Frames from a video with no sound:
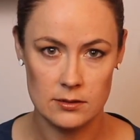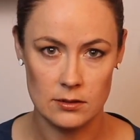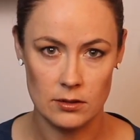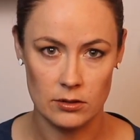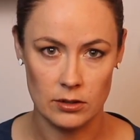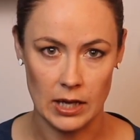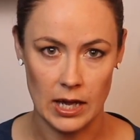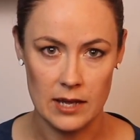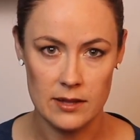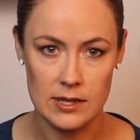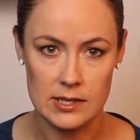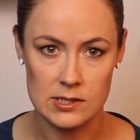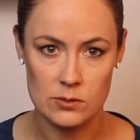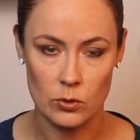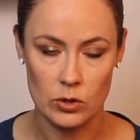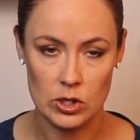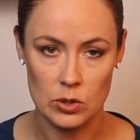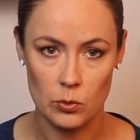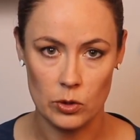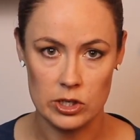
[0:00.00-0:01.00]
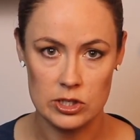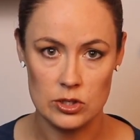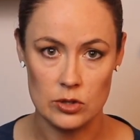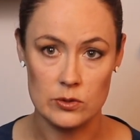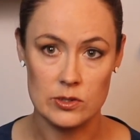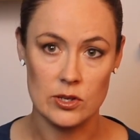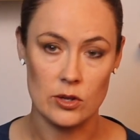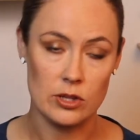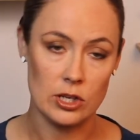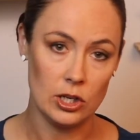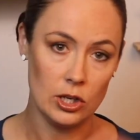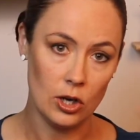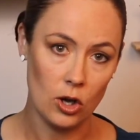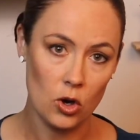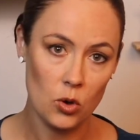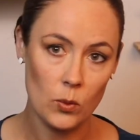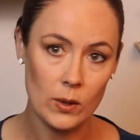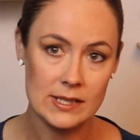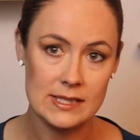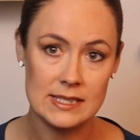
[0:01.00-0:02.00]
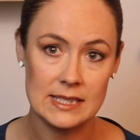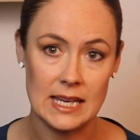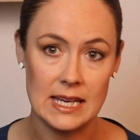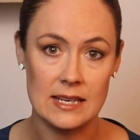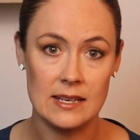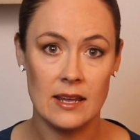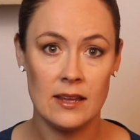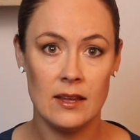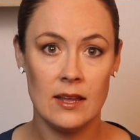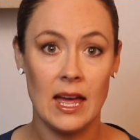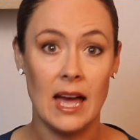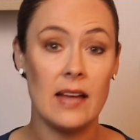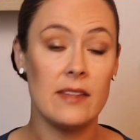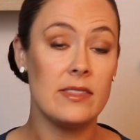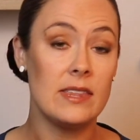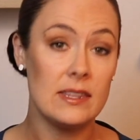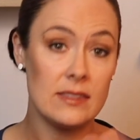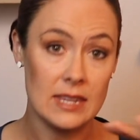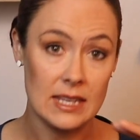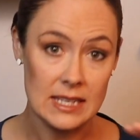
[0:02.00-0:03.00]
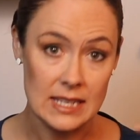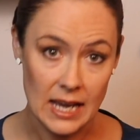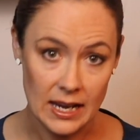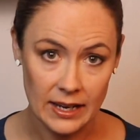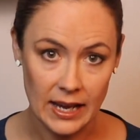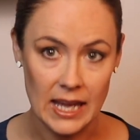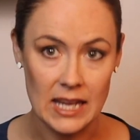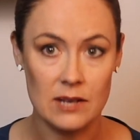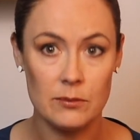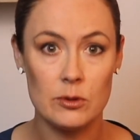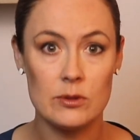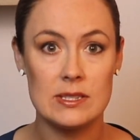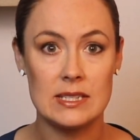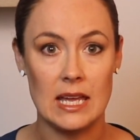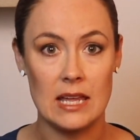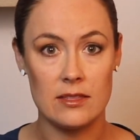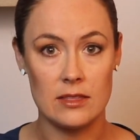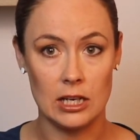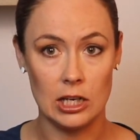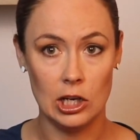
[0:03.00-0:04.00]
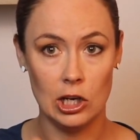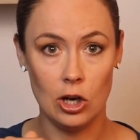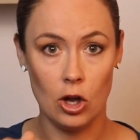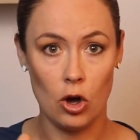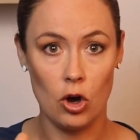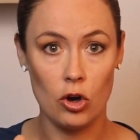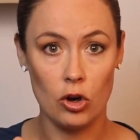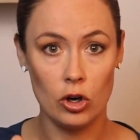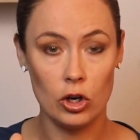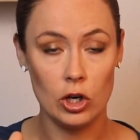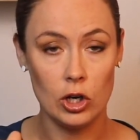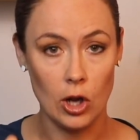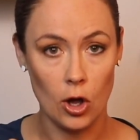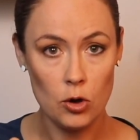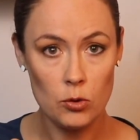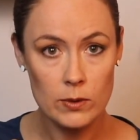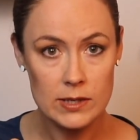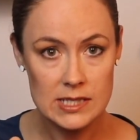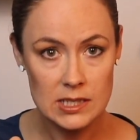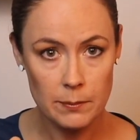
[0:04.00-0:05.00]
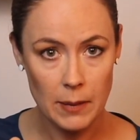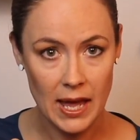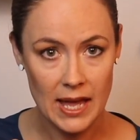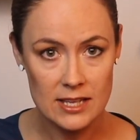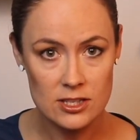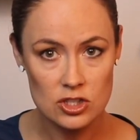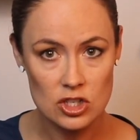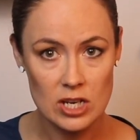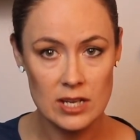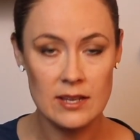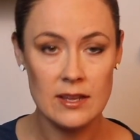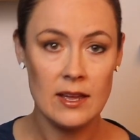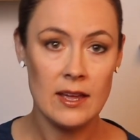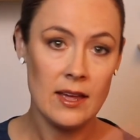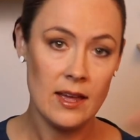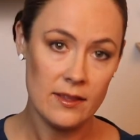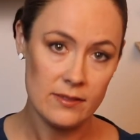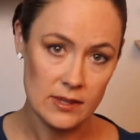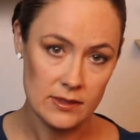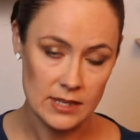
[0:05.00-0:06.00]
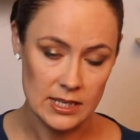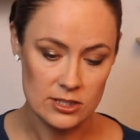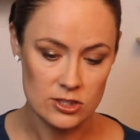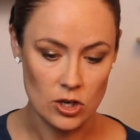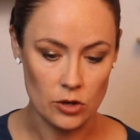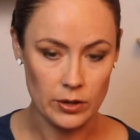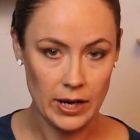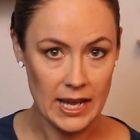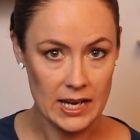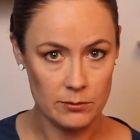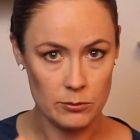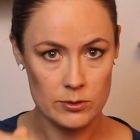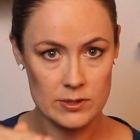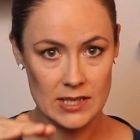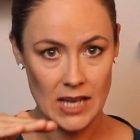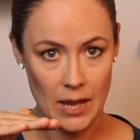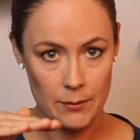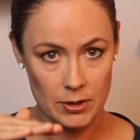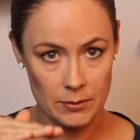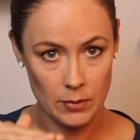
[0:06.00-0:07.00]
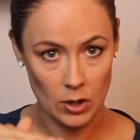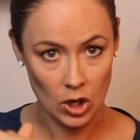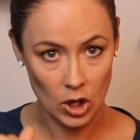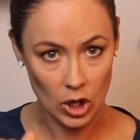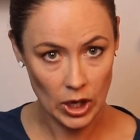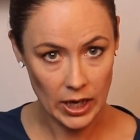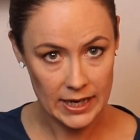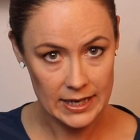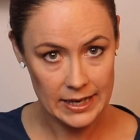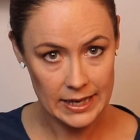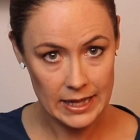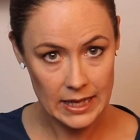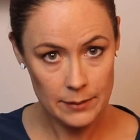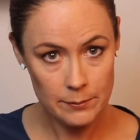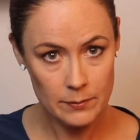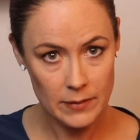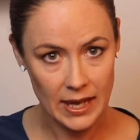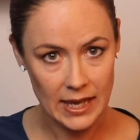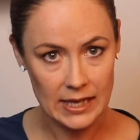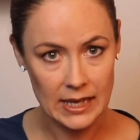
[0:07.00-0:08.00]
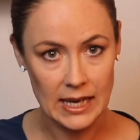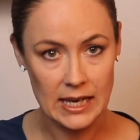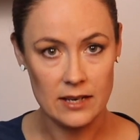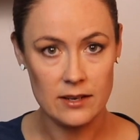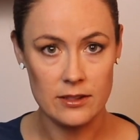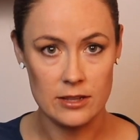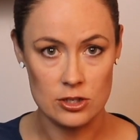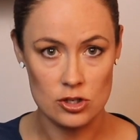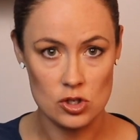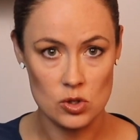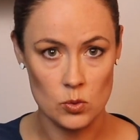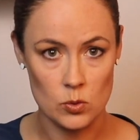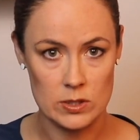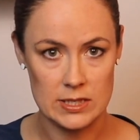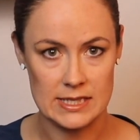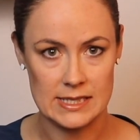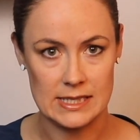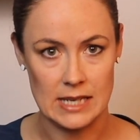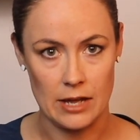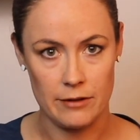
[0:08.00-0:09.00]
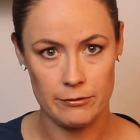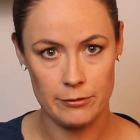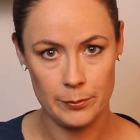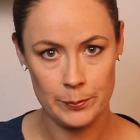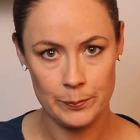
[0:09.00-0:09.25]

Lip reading: Okay, that's what you want to do. So the long ones get, the young animals get the long, low risk pasture, then the adult animals come in behind them and eat the shorter stuff.